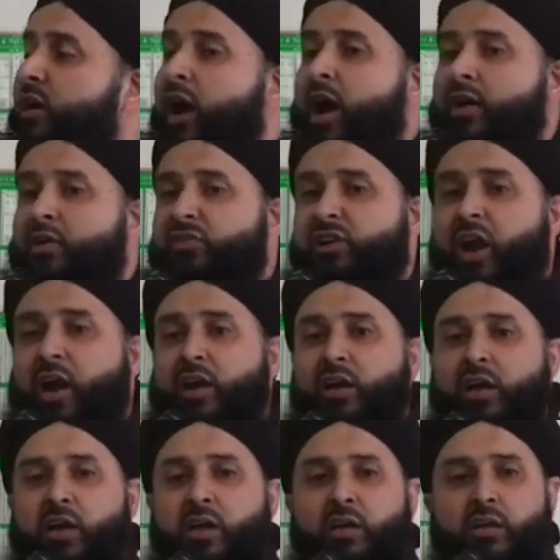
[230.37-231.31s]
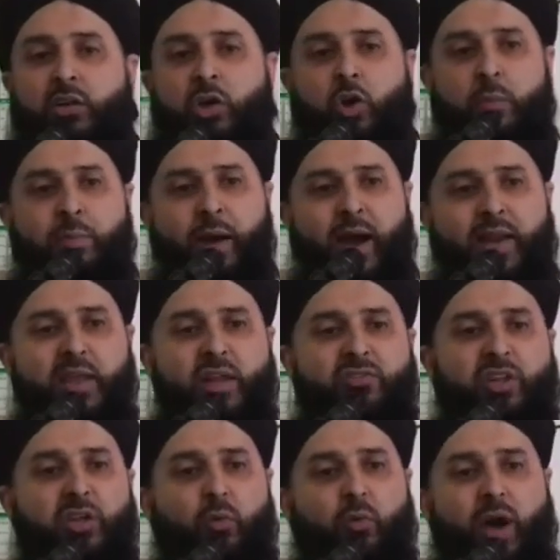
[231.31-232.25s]
and slander the companions
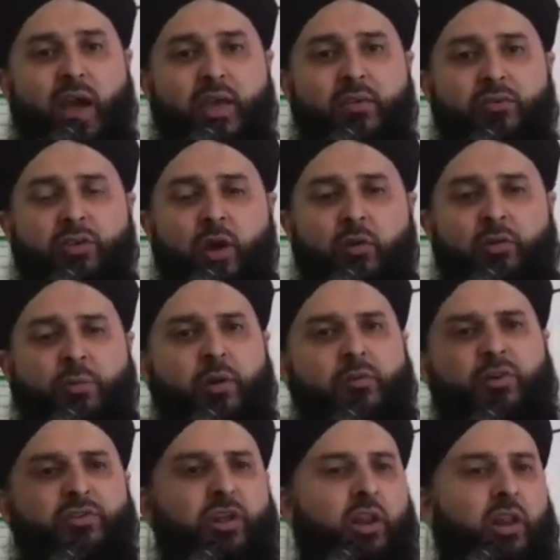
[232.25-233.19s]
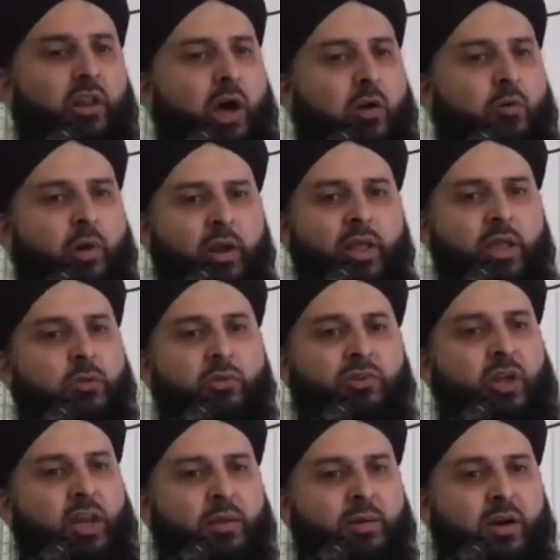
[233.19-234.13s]
or the wives of the Prophet sallallahu alaihi
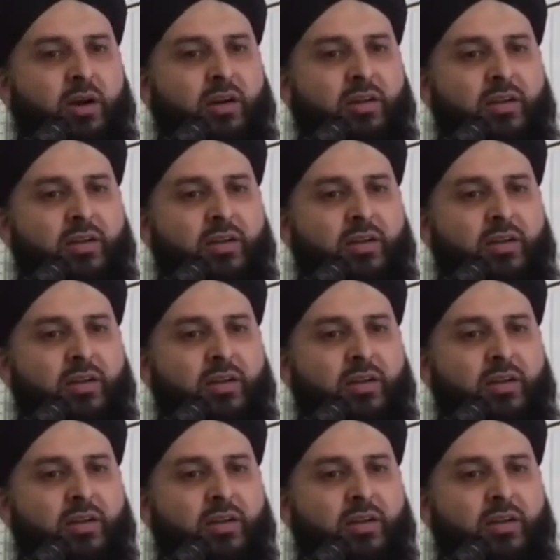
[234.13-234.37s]
wasallam.